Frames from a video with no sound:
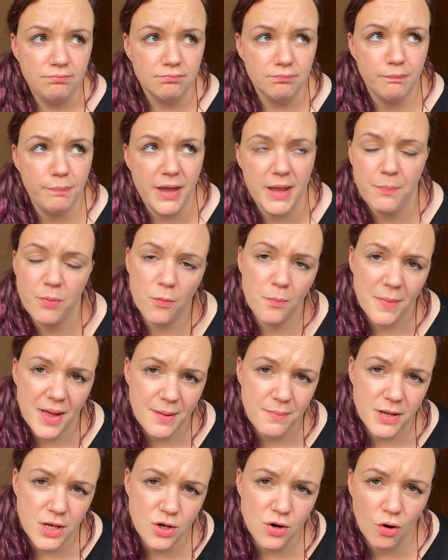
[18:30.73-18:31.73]
people
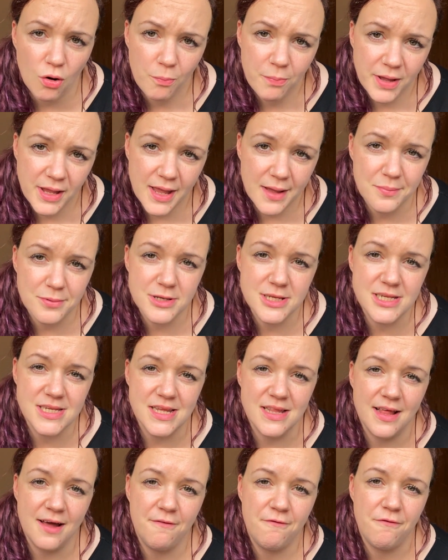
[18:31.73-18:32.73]
maybe not being able to see
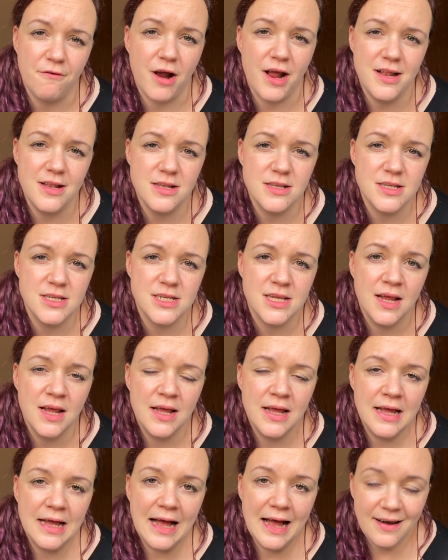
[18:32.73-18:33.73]
their friends.
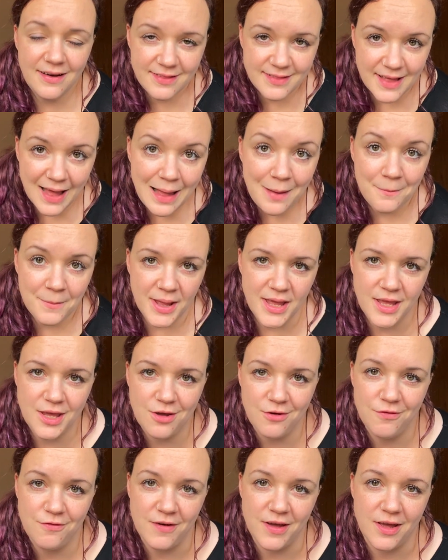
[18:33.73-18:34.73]
How did that make you
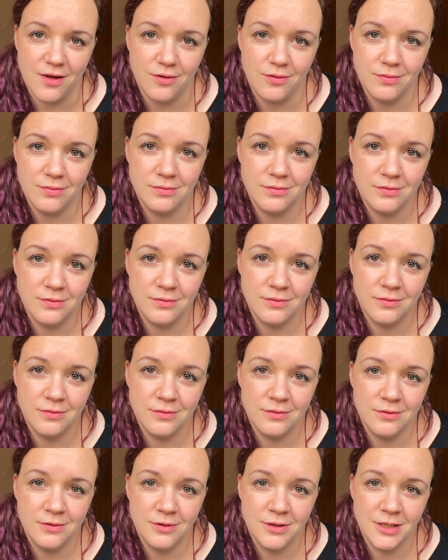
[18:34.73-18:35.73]
feel?
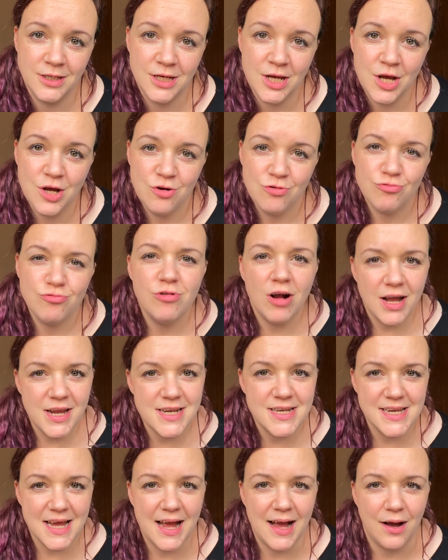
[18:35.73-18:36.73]
Write
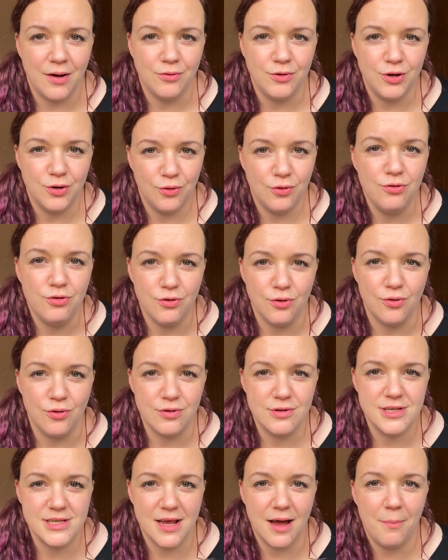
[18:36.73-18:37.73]
down your
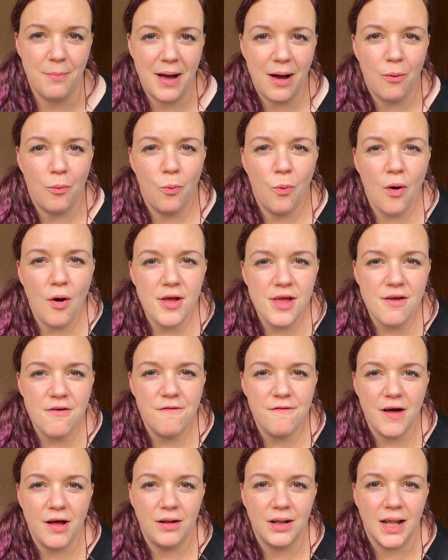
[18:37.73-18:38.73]
thoughts about what you
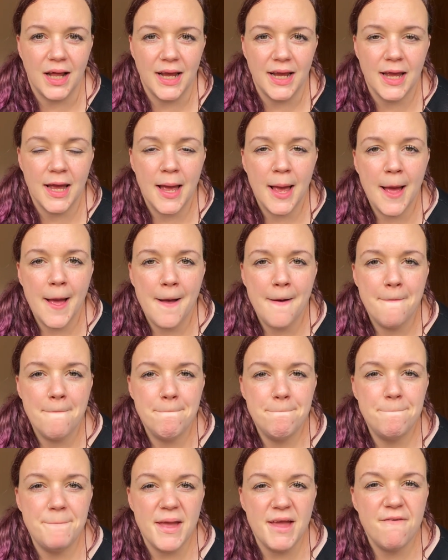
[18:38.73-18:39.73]
felt like
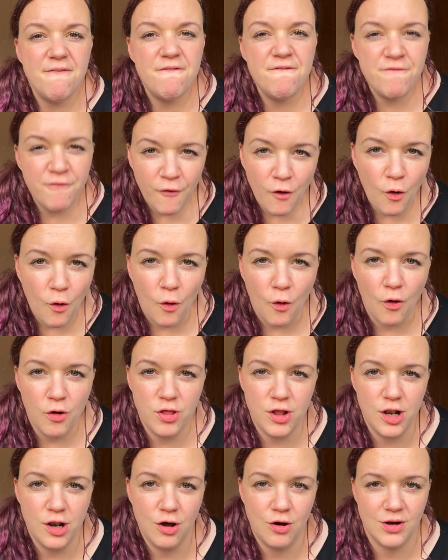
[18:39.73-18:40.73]
before the
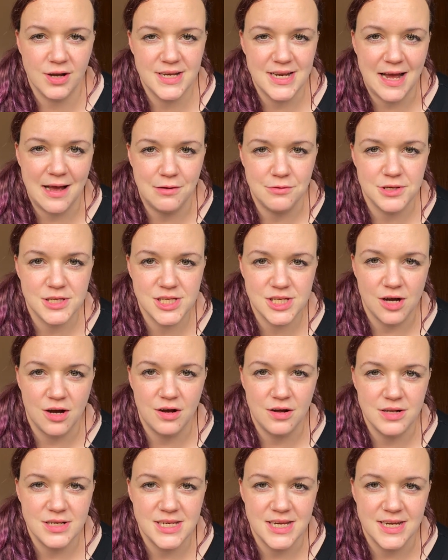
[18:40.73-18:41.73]
lockdown
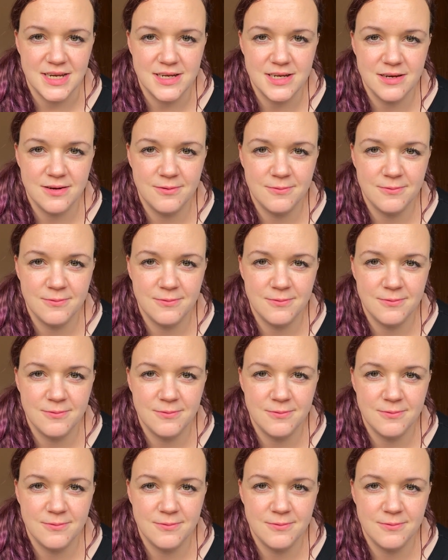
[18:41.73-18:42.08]
started.